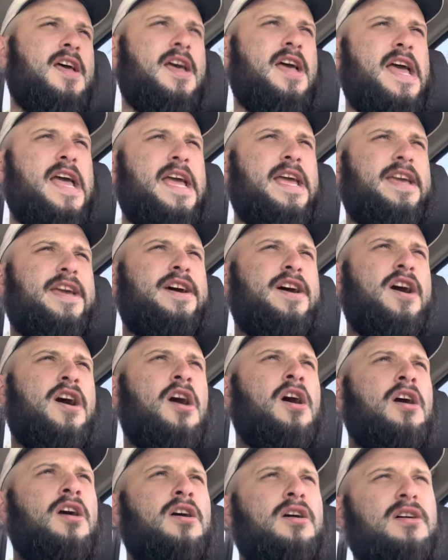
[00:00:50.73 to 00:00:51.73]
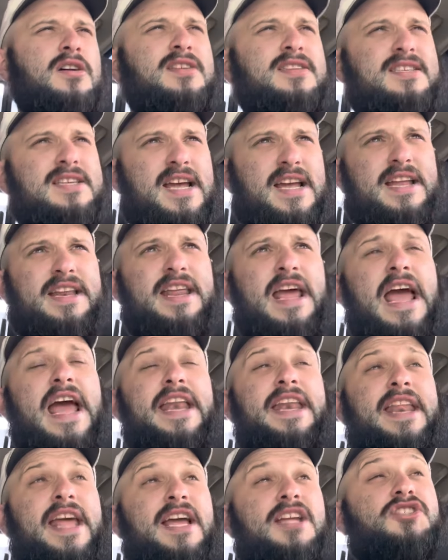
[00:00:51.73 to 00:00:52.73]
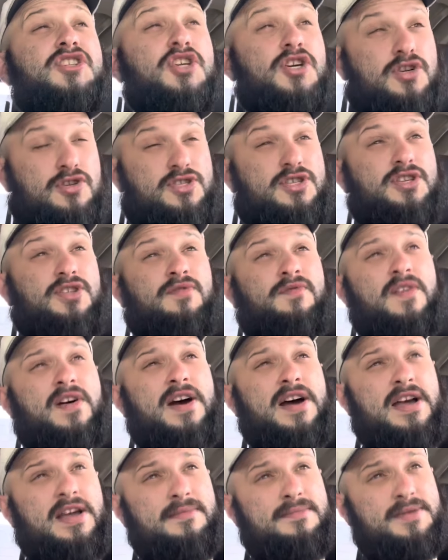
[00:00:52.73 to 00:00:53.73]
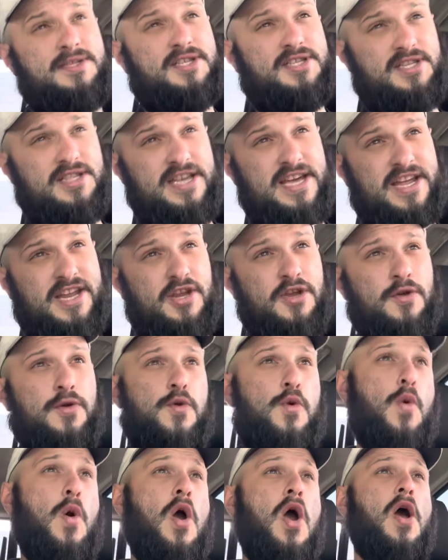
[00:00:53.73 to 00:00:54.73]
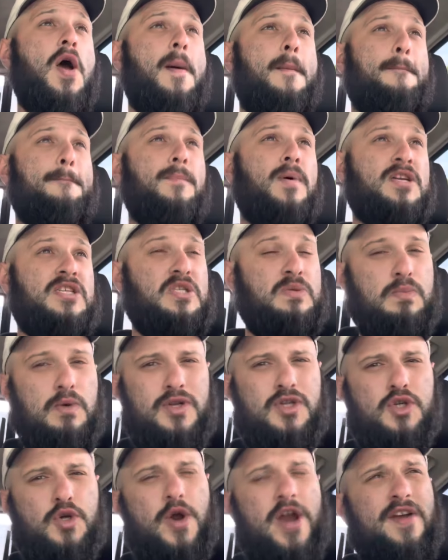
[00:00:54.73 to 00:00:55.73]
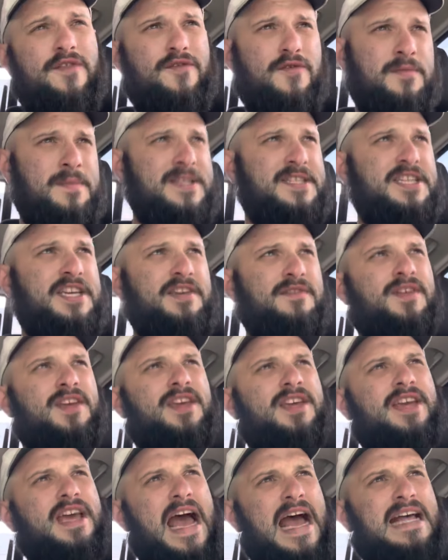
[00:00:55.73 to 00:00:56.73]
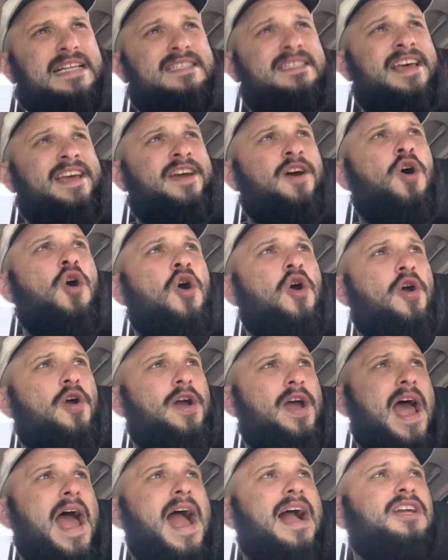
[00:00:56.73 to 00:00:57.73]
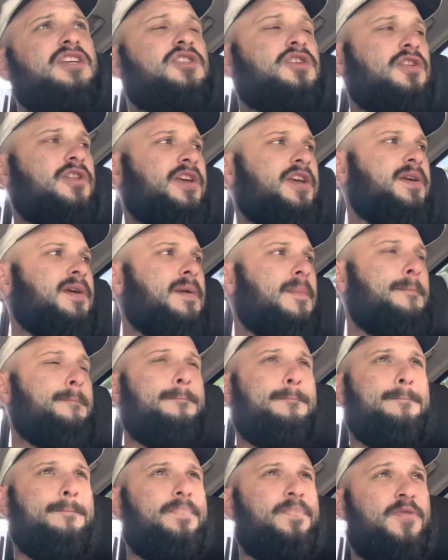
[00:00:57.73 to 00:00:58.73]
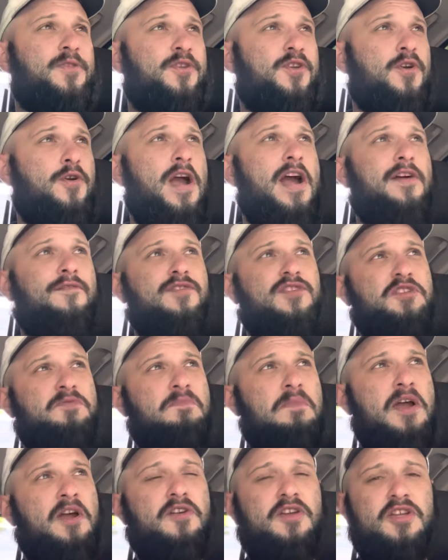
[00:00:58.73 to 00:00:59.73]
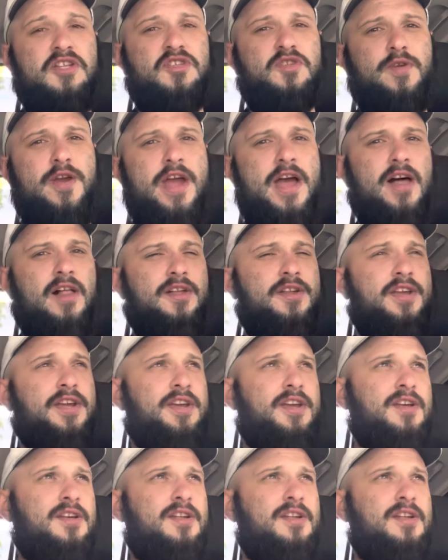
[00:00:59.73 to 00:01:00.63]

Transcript: a secondhand nature to the vibes that you must portray from the TV as they are actually your average American's reality.